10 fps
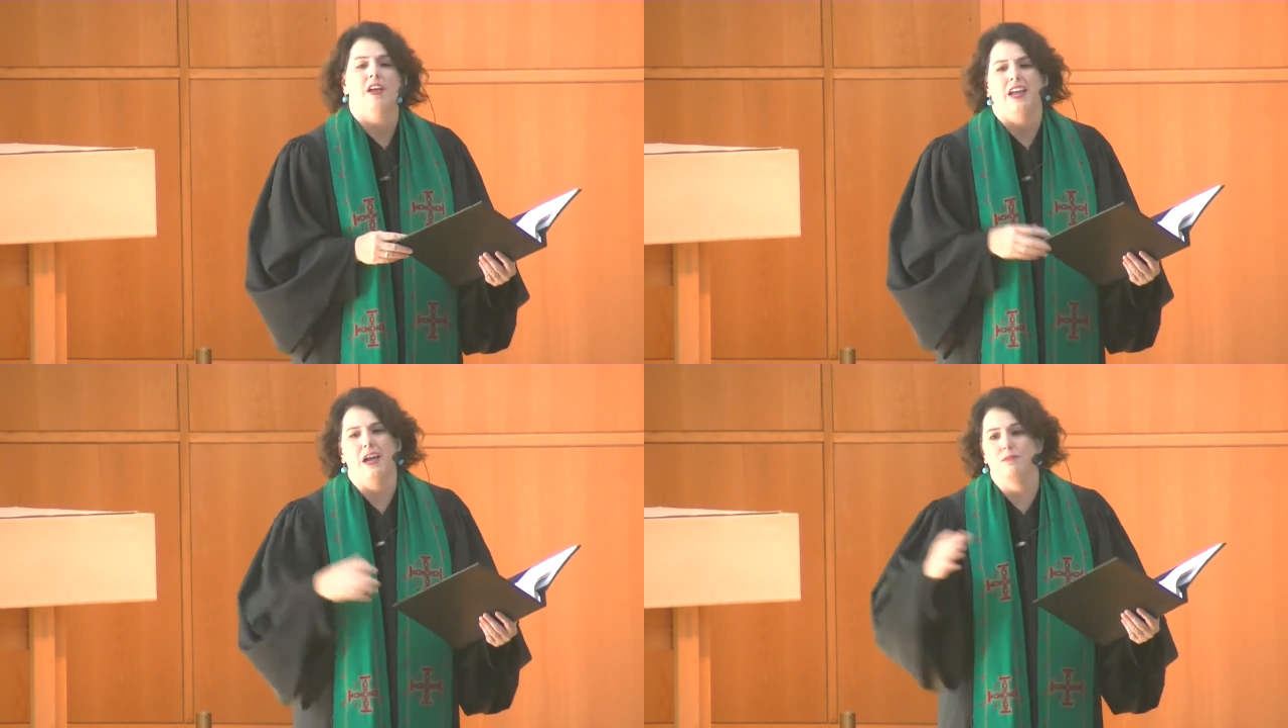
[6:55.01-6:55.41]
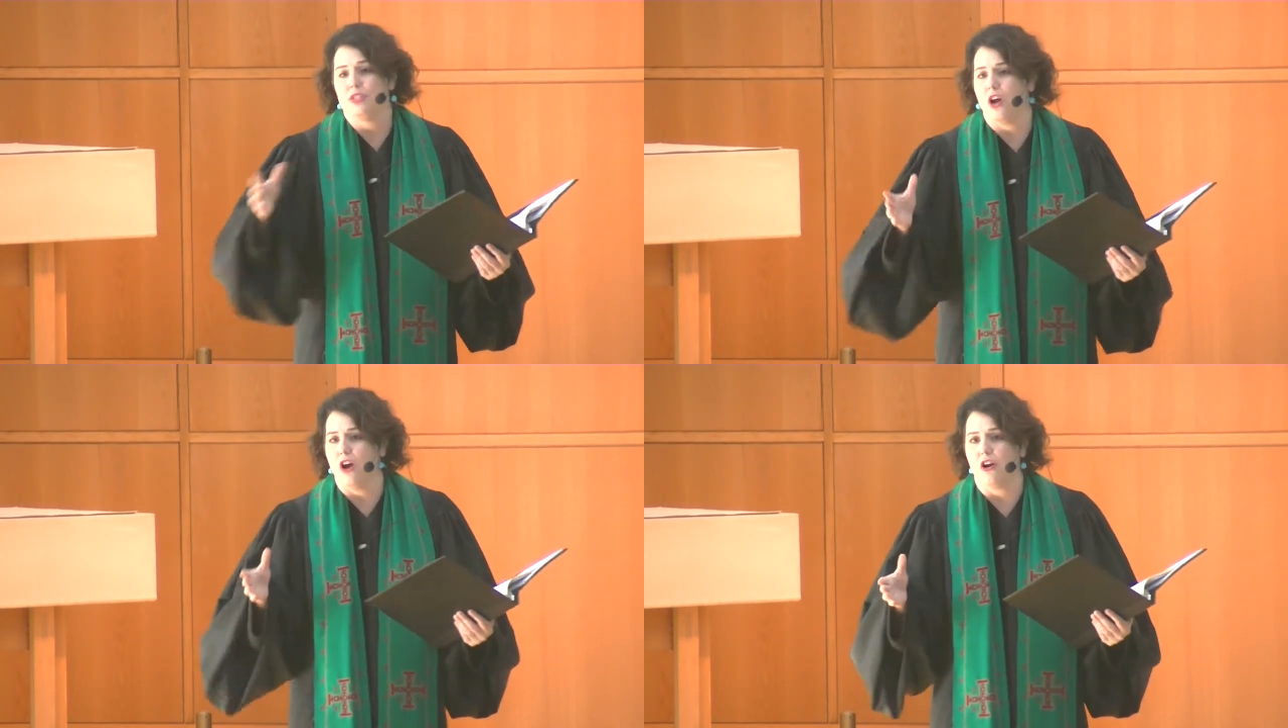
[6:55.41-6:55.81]
And I'm
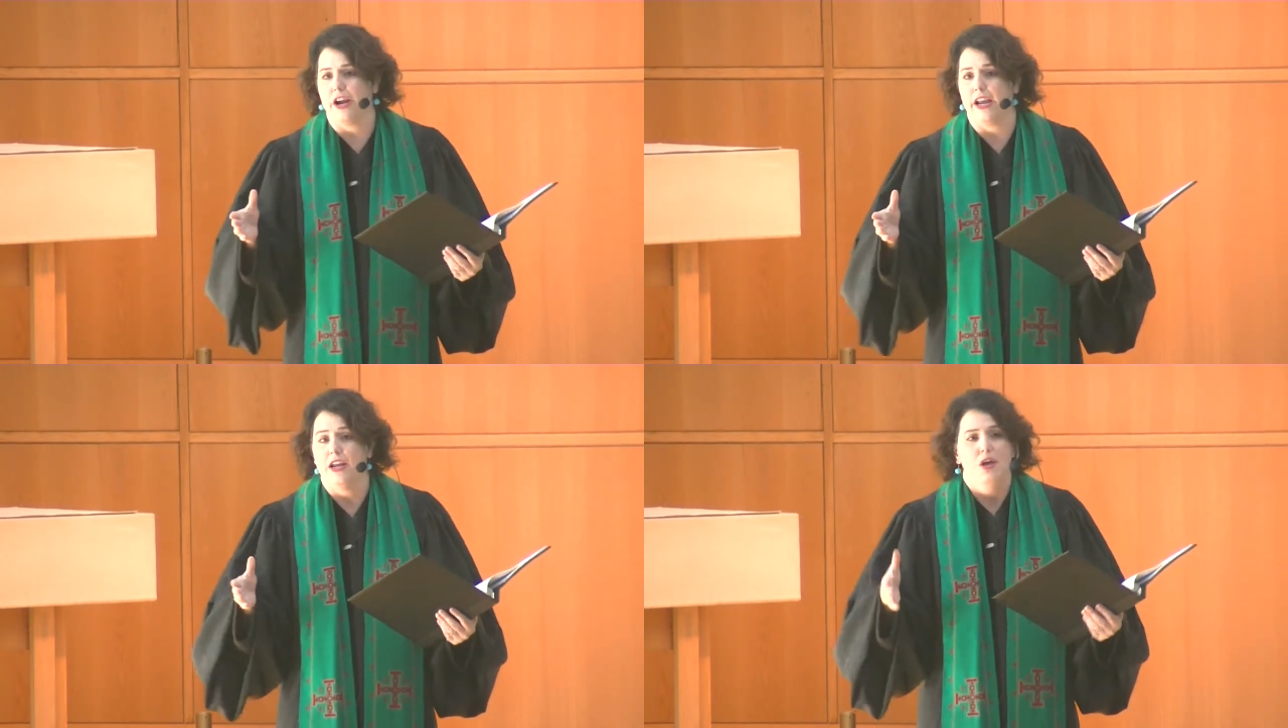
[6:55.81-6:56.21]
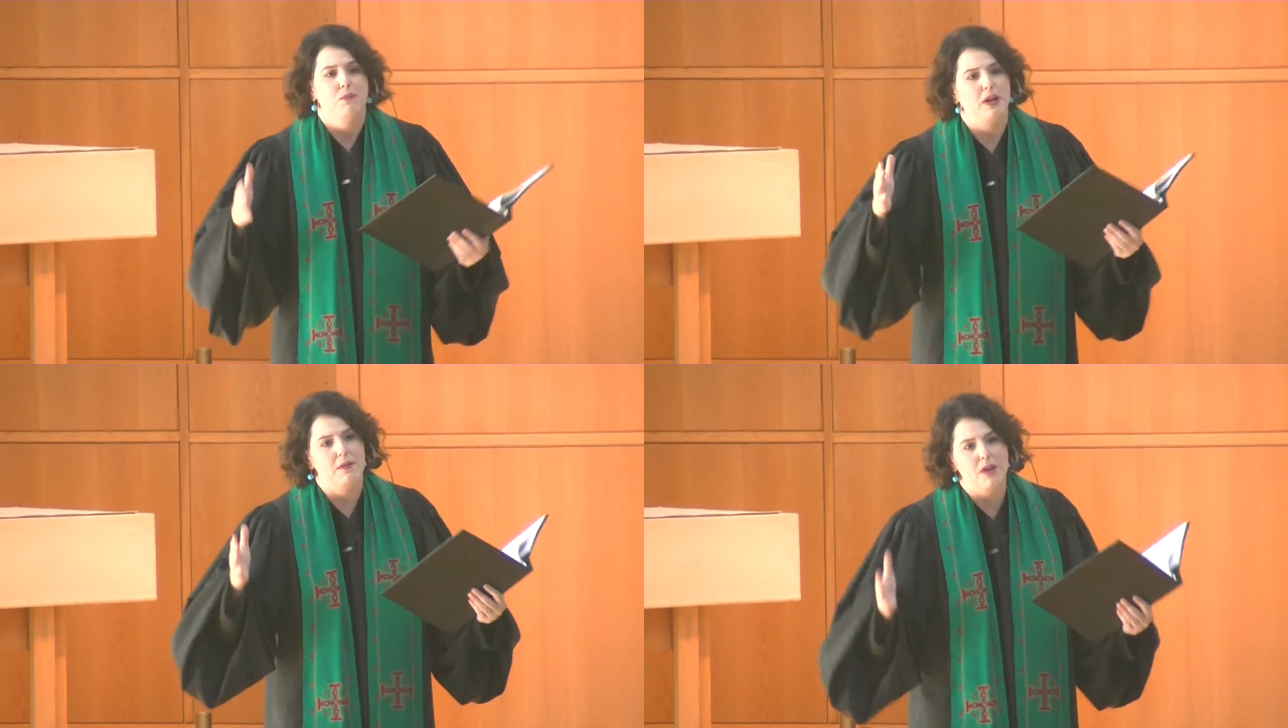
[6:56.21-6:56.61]
sorry,
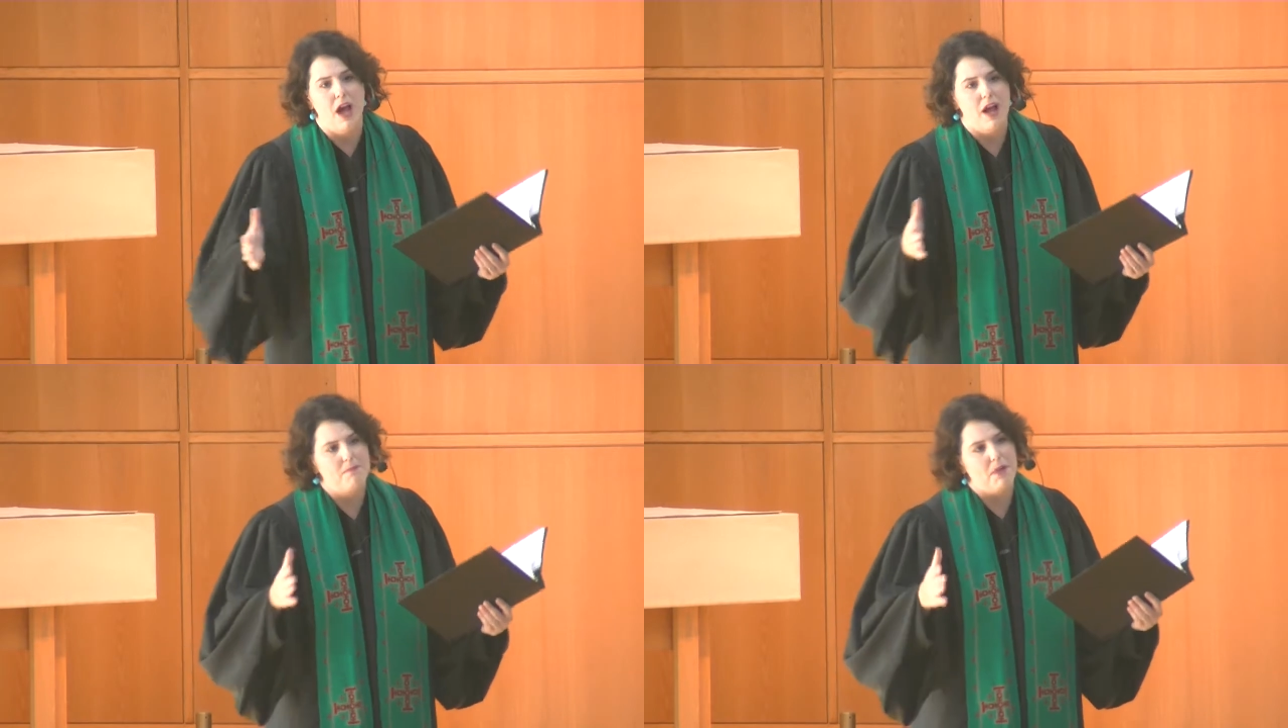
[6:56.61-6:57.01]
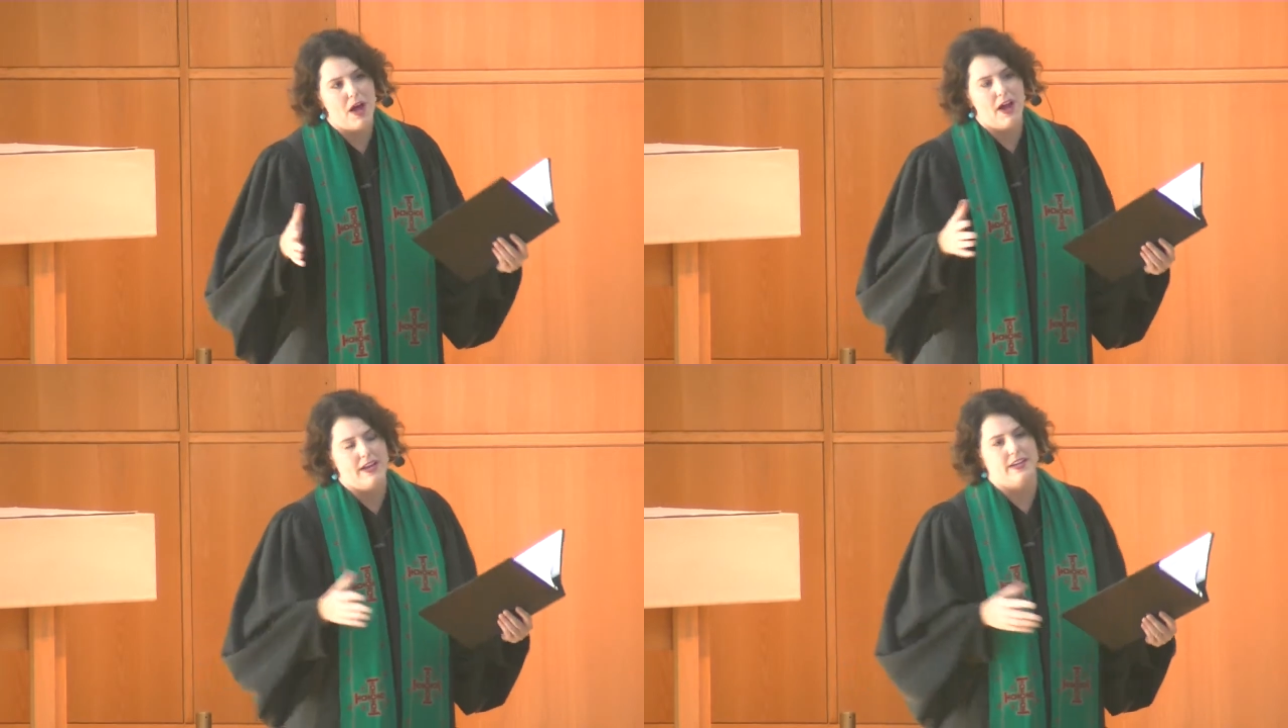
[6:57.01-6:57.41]
but I'm not
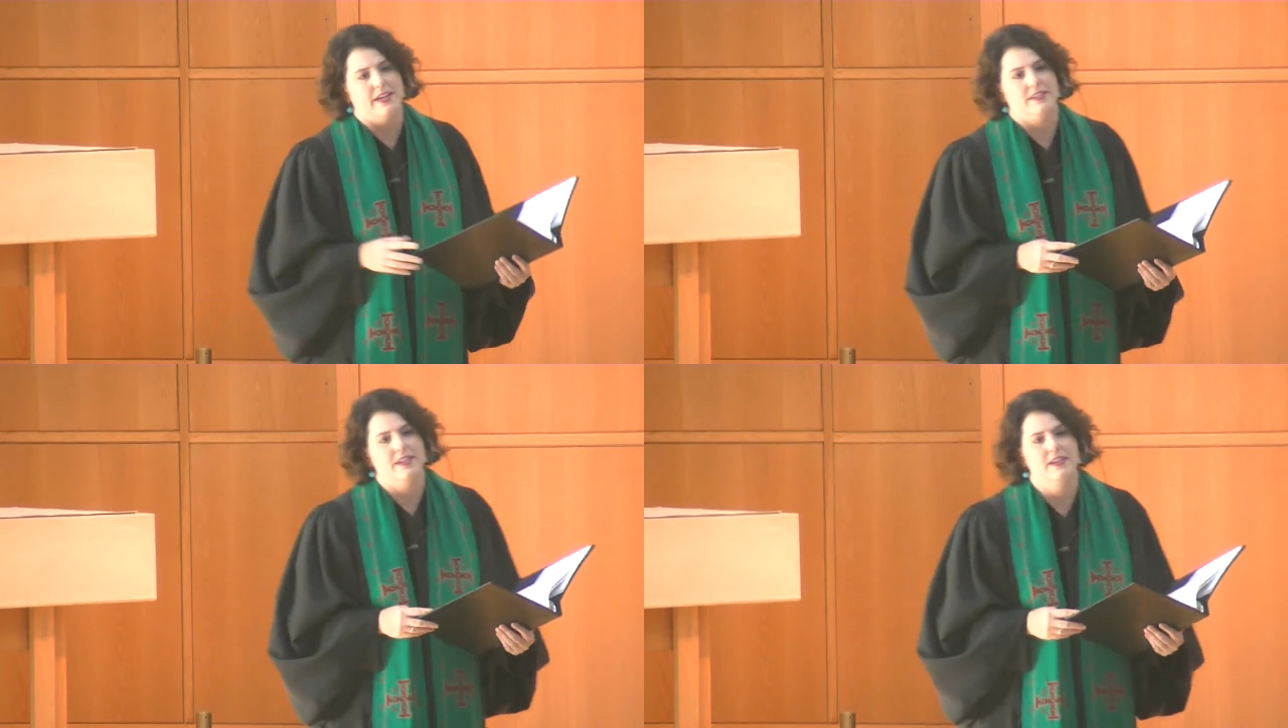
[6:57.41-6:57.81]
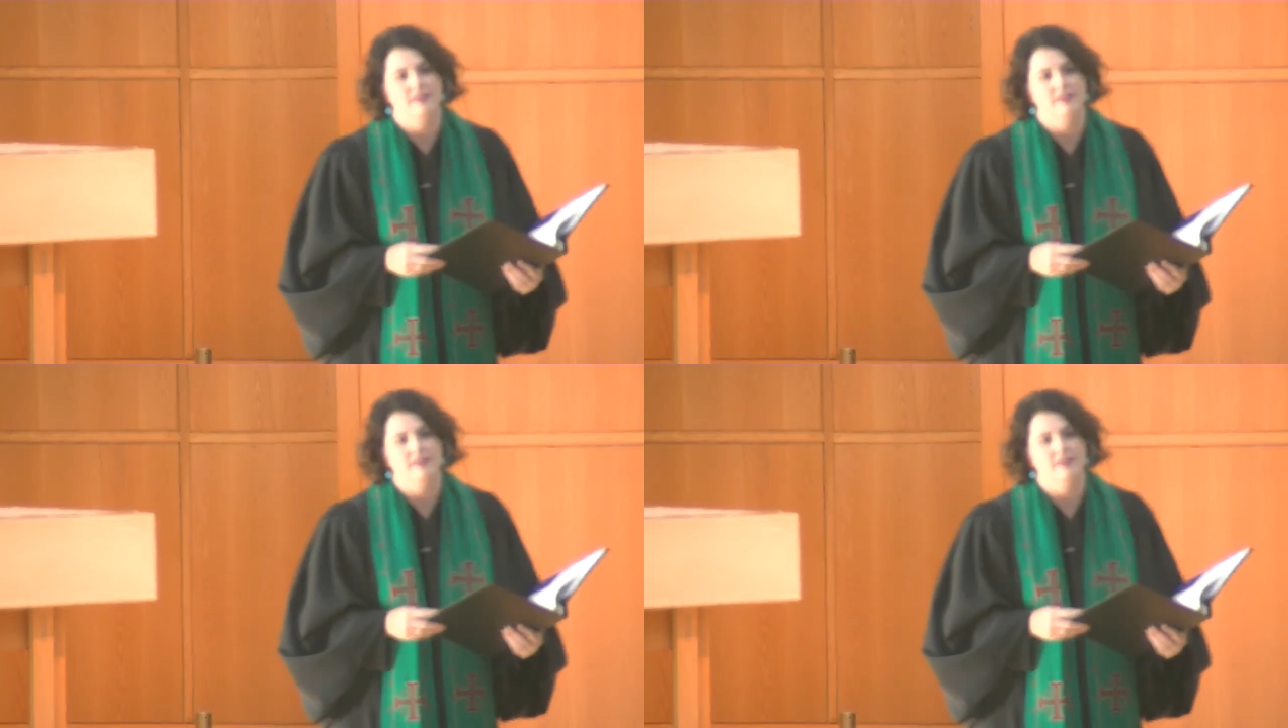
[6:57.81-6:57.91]
buying it.